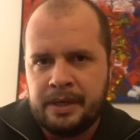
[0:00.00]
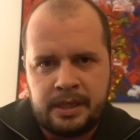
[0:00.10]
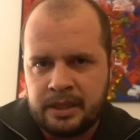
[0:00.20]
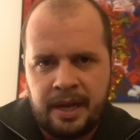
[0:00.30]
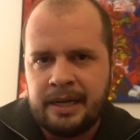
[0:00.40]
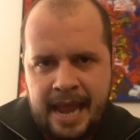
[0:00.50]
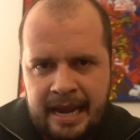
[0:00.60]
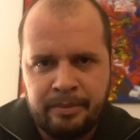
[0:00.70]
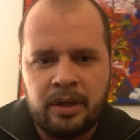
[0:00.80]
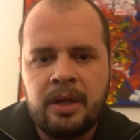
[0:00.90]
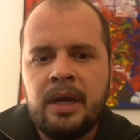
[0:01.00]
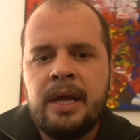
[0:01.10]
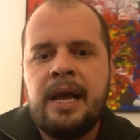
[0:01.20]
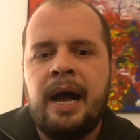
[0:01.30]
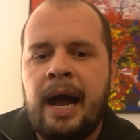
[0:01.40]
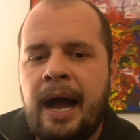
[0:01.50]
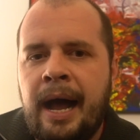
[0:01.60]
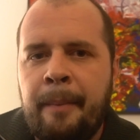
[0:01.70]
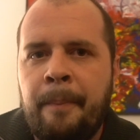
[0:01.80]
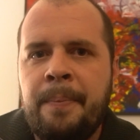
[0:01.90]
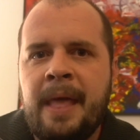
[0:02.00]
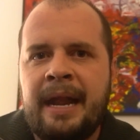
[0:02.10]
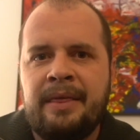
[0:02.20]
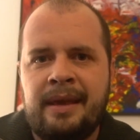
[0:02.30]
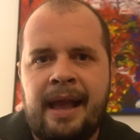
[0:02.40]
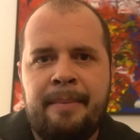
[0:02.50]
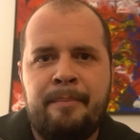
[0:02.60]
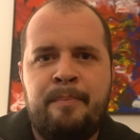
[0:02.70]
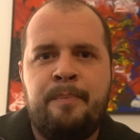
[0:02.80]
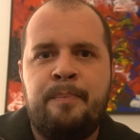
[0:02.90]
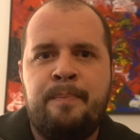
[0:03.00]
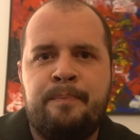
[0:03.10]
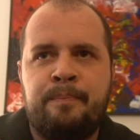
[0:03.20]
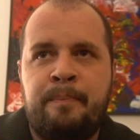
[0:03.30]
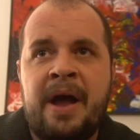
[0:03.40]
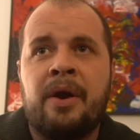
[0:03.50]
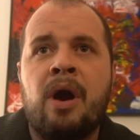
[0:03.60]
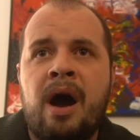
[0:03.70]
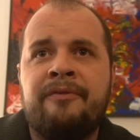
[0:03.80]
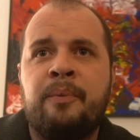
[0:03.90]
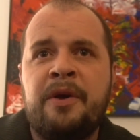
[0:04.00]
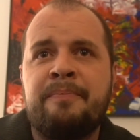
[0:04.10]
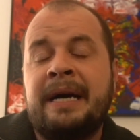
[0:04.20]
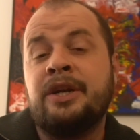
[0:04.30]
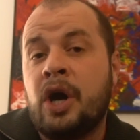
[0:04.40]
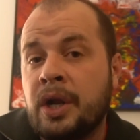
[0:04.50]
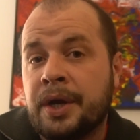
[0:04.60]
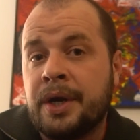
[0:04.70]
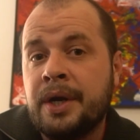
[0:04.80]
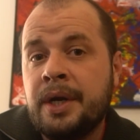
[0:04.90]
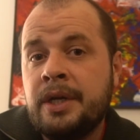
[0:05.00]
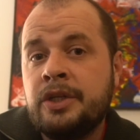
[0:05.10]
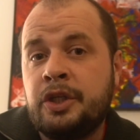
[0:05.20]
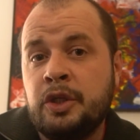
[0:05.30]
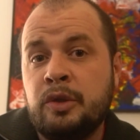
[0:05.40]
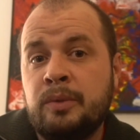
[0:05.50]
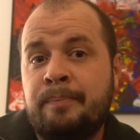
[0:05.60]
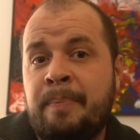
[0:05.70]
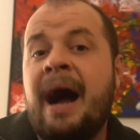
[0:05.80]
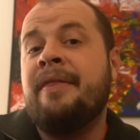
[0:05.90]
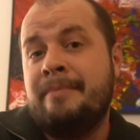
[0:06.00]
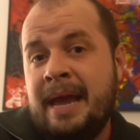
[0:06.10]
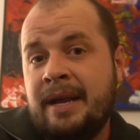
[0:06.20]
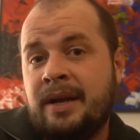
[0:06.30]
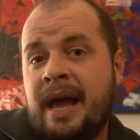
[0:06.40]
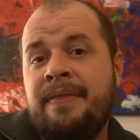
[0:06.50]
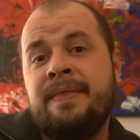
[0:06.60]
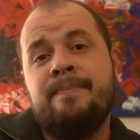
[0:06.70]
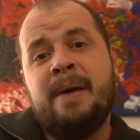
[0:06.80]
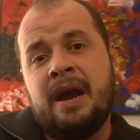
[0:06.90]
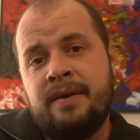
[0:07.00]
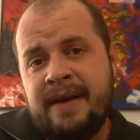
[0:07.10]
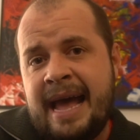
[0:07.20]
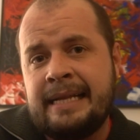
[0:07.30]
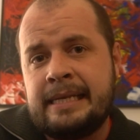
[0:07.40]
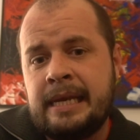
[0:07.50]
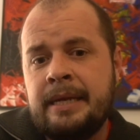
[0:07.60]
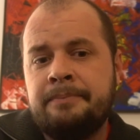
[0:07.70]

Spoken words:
It's just unattainable. And I think I'm better off with my dollar to buy the male and pair of hets.